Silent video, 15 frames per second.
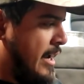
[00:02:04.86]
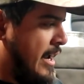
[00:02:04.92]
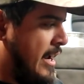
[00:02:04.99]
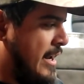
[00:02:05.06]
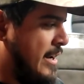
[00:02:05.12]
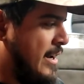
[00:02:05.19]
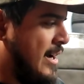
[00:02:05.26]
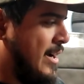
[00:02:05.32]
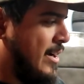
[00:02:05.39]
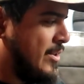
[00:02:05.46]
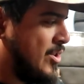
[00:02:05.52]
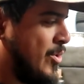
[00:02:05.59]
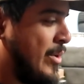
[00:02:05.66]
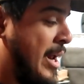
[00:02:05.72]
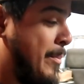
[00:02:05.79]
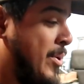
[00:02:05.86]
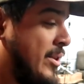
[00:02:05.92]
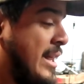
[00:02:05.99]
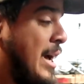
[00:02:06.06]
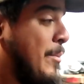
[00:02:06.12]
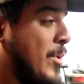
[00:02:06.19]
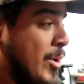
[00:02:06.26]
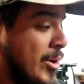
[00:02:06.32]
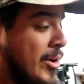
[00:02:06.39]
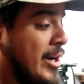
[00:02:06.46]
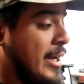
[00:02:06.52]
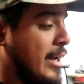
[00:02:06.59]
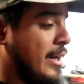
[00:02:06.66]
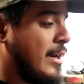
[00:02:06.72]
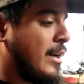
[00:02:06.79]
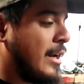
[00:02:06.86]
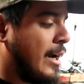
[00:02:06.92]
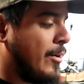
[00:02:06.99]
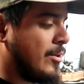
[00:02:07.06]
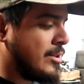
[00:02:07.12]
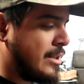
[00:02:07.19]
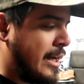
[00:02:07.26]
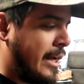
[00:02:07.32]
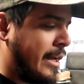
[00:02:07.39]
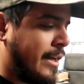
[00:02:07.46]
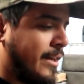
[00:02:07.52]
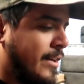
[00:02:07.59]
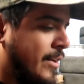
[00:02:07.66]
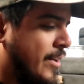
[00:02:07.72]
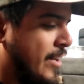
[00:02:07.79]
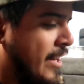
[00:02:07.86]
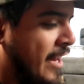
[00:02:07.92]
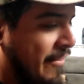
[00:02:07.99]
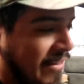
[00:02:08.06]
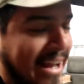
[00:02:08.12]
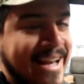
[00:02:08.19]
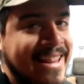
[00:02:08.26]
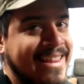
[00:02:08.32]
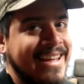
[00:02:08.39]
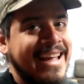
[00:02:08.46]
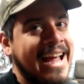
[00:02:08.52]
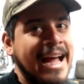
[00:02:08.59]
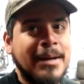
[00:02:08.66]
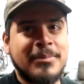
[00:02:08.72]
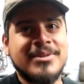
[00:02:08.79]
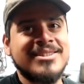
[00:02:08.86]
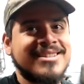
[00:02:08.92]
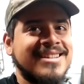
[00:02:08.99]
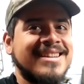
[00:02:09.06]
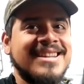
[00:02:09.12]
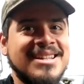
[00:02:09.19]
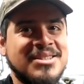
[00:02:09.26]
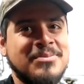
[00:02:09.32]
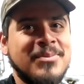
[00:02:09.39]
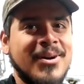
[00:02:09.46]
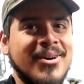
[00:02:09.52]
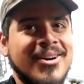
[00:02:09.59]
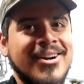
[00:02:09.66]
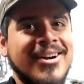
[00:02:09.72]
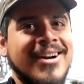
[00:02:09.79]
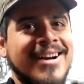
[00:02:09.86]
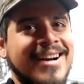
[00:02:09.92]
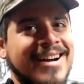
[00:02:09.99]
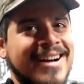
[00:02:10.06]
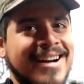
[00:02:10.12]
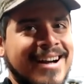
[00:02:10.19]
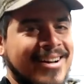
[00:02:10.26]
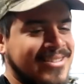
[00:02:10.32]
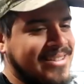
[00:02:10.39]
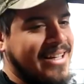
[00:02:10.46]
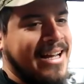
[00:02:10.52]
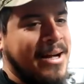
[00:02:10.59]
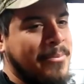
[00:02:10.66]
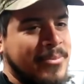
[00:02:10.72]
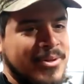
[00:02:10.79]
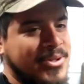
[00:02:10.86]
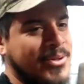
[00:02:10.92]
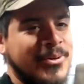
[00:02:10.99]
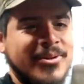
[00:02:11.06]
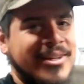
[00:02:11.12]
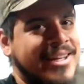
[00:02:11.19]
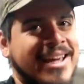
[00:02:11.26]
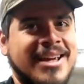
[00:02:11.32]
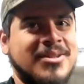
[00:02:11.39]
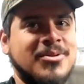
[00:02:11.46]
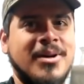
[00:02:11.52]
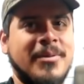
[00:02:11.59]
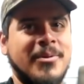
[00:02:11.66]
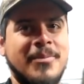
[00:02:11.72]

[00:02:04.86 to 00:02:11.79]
And so when I put that motor in, I was like, if anything happens to this motor, I was like, I'm doing the K-swap.